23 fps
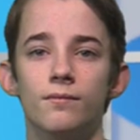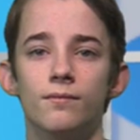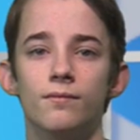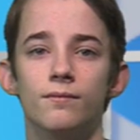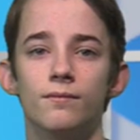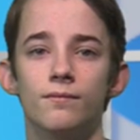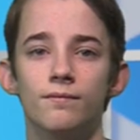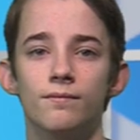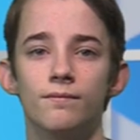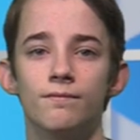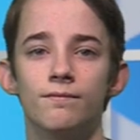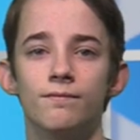
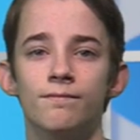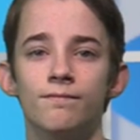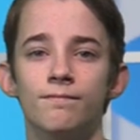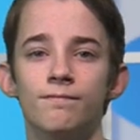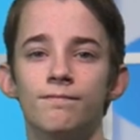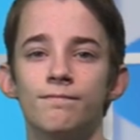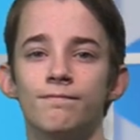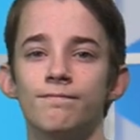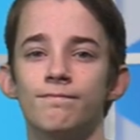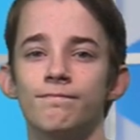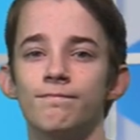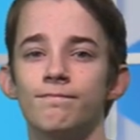
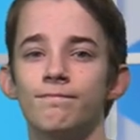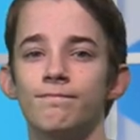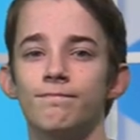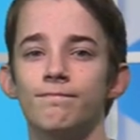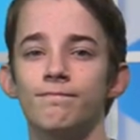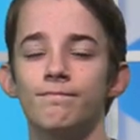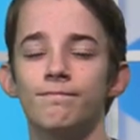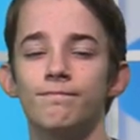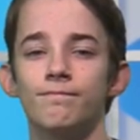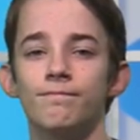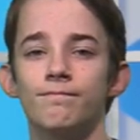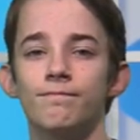
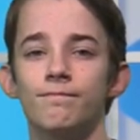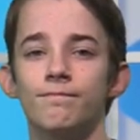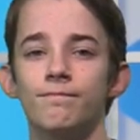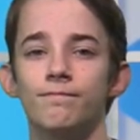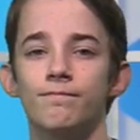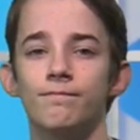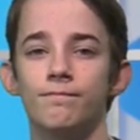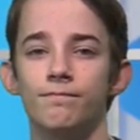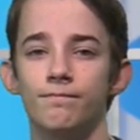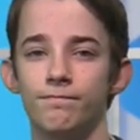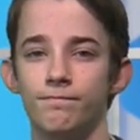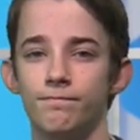
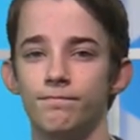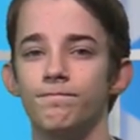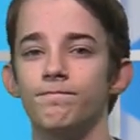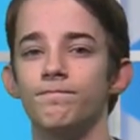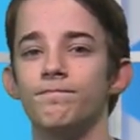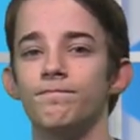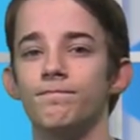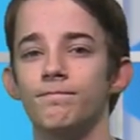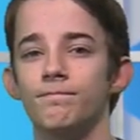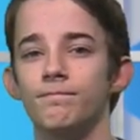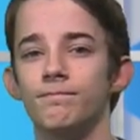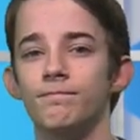
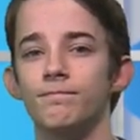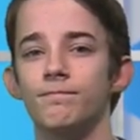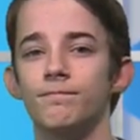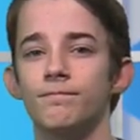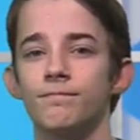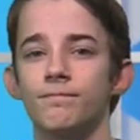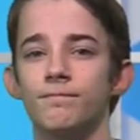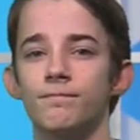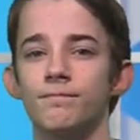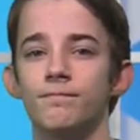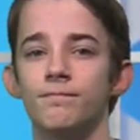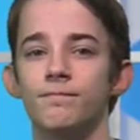
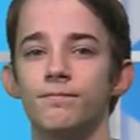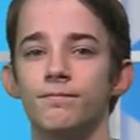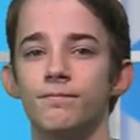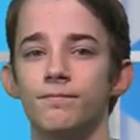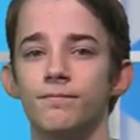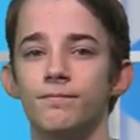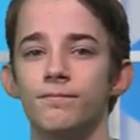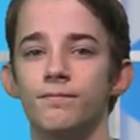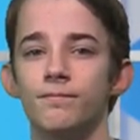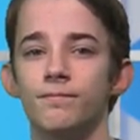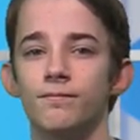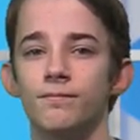
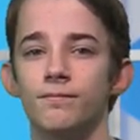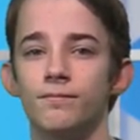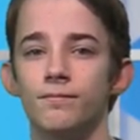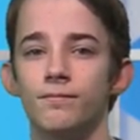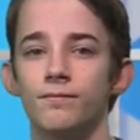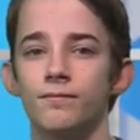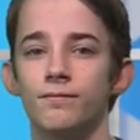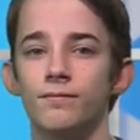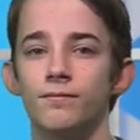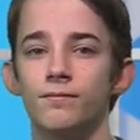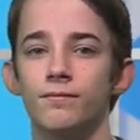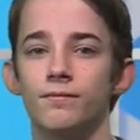
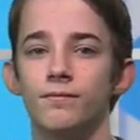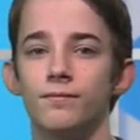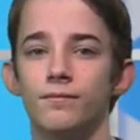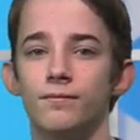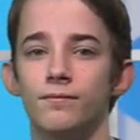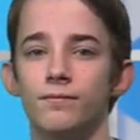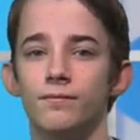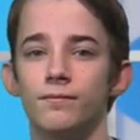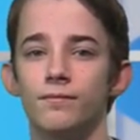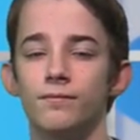This person isn't speaking.